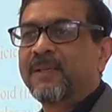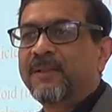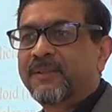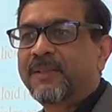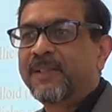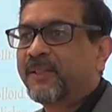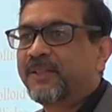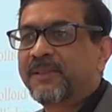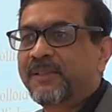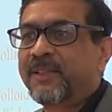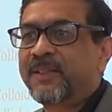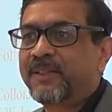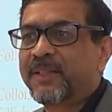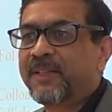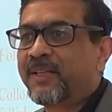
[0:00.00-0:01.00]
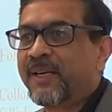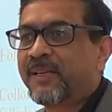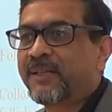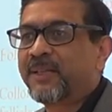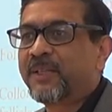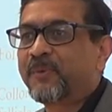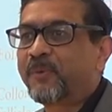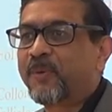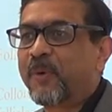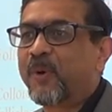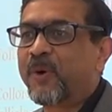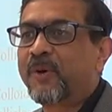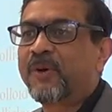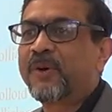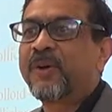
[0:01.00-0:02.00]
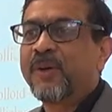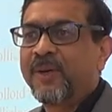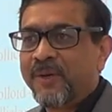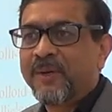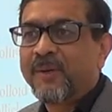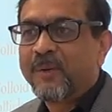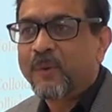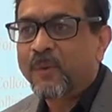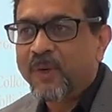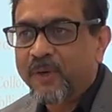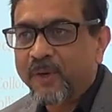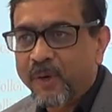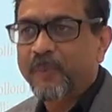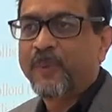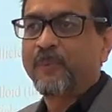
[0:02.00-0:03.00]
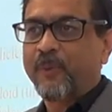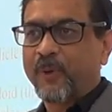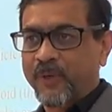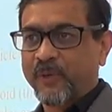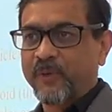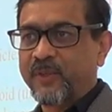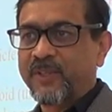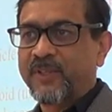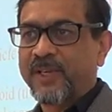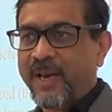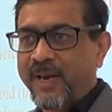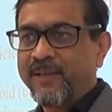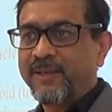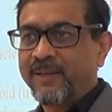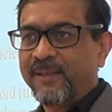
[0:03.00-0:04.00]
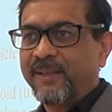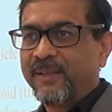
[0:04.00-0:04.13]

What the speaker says: T3 and T4 will not be produced, right?